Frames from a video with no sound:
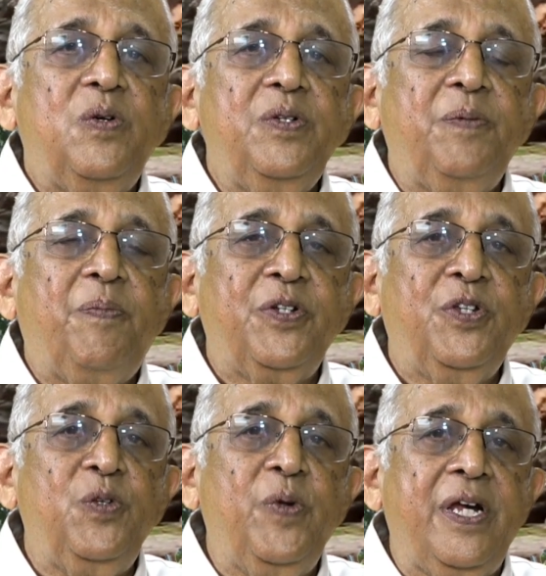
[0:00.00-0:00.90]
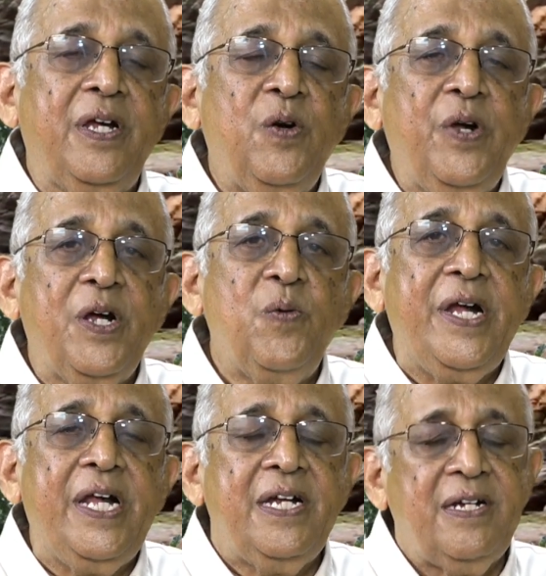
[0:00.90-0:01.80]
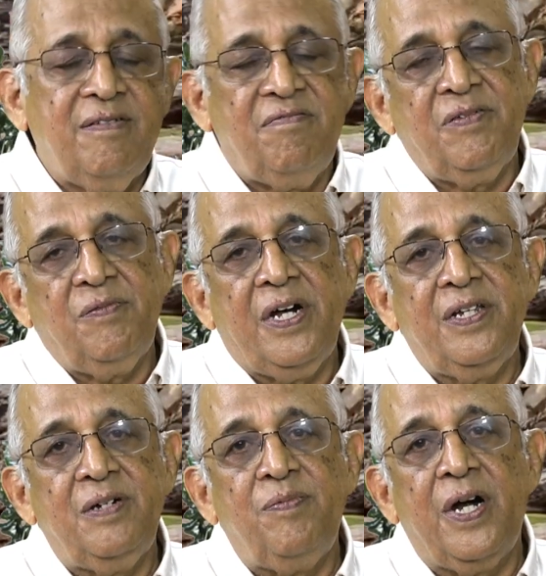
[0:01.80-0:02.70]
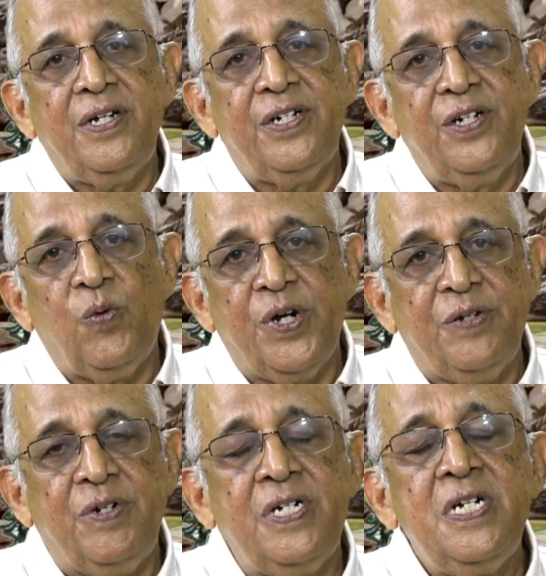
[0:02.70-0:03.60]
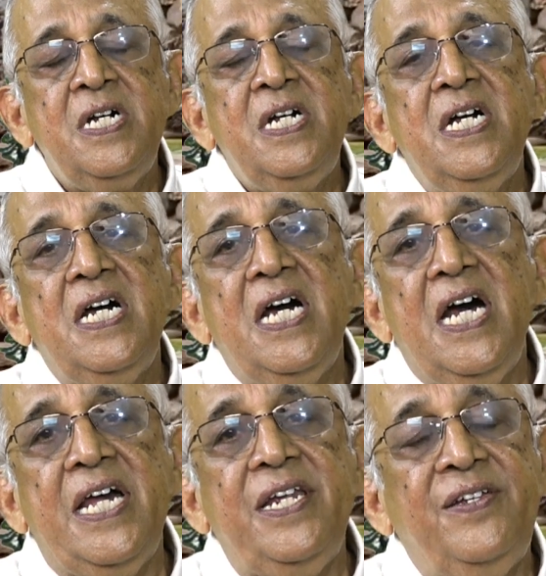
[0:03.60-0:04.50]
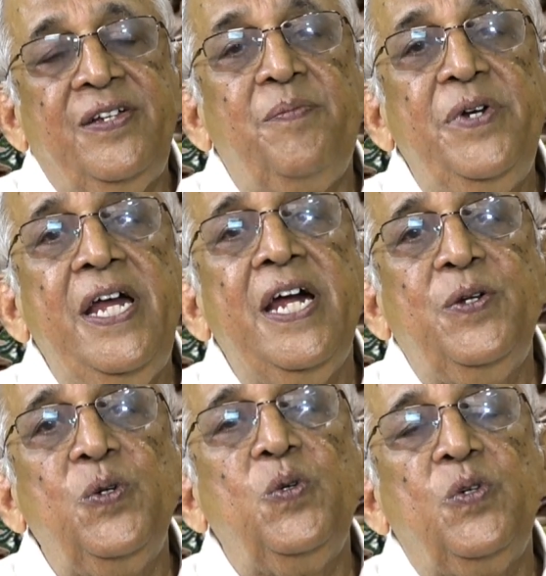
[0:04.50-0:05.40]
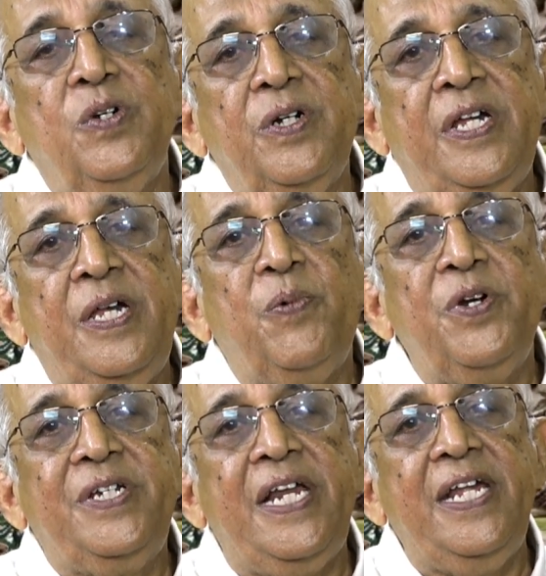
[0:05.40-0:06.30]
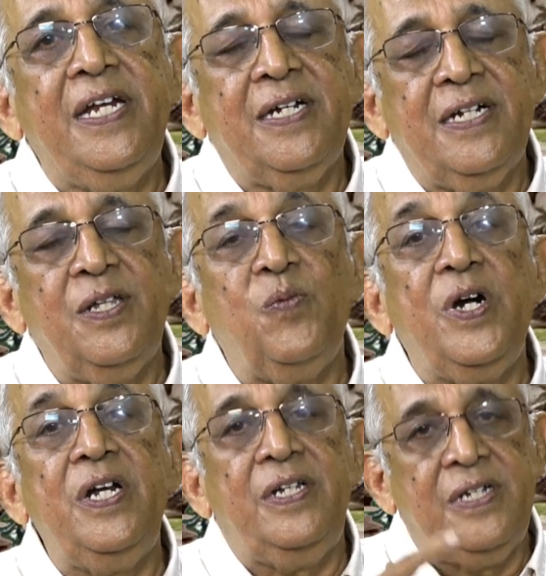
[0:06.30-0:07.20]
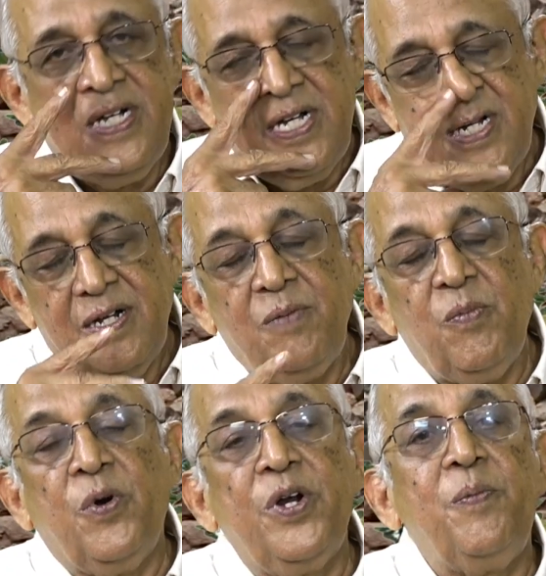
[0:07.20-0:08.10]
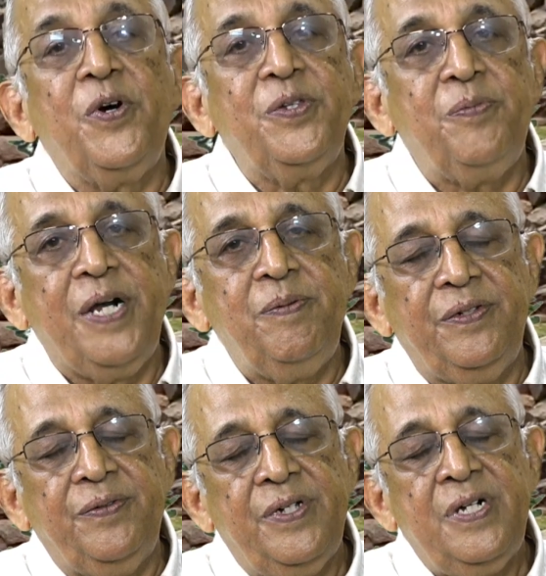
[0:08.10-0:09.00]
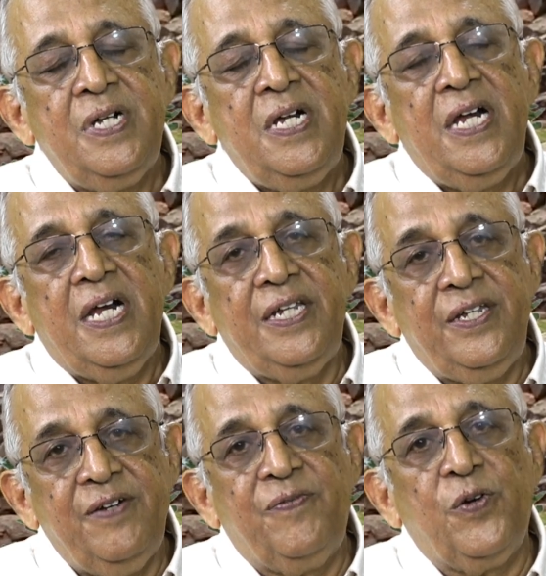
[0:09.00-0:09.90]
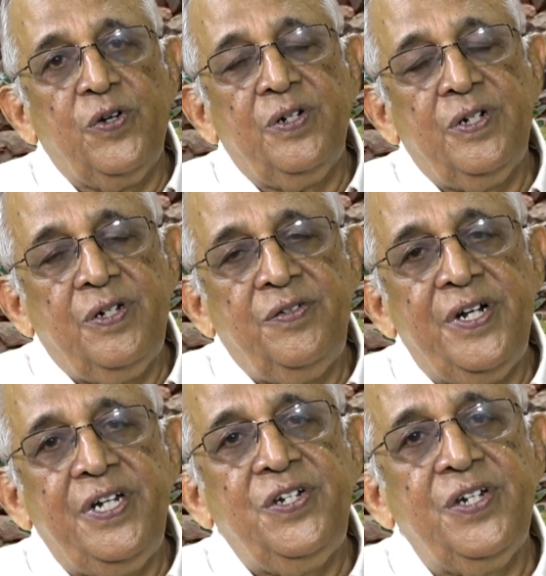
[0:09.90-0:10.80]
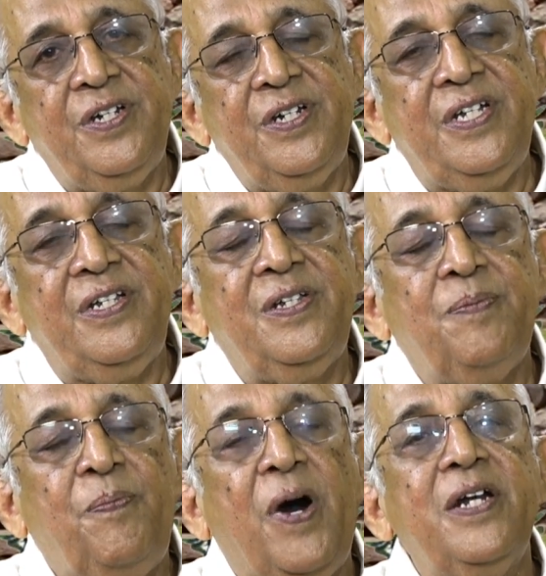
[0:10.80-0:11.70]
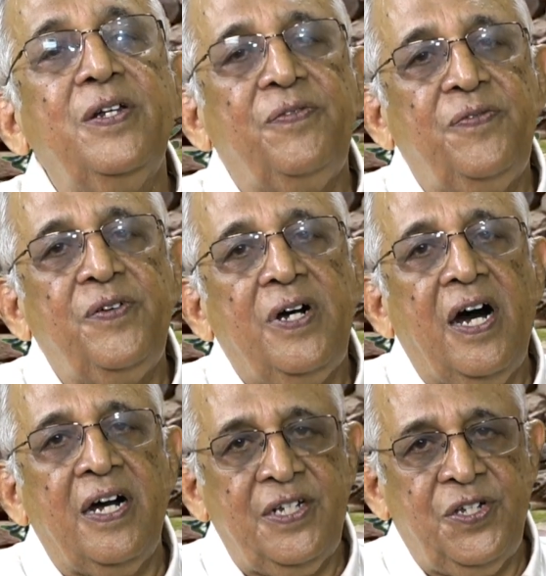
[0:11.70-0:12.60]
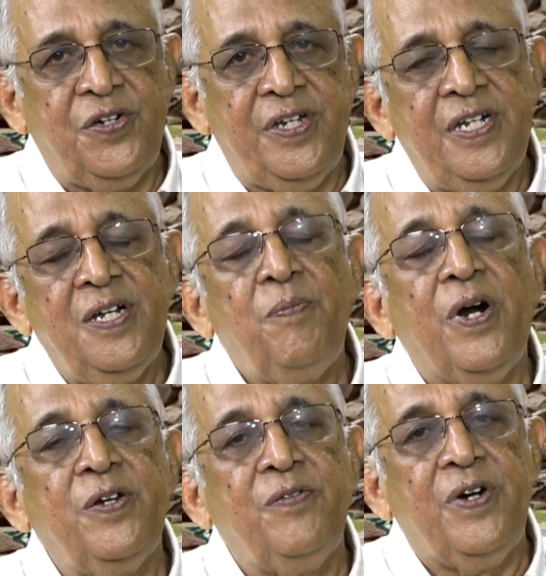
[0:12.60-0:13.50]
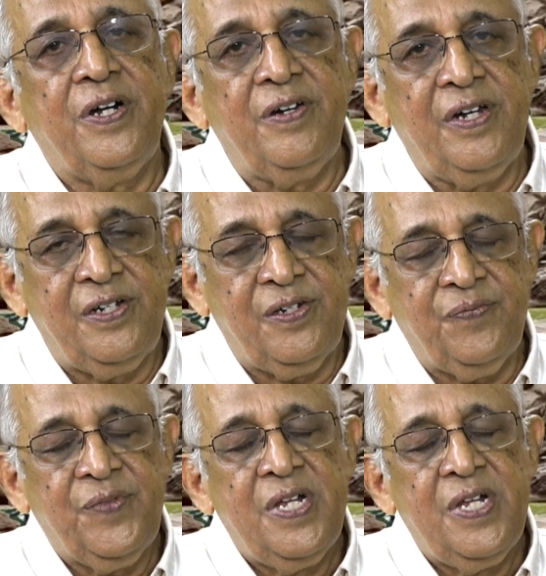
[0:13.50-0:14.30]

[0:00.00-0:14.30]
the apostles were going away, either martyred or whatever, and somebody had to keep on telling the world more about the Bible. And therefore, tradition is part of our history, part of our religion.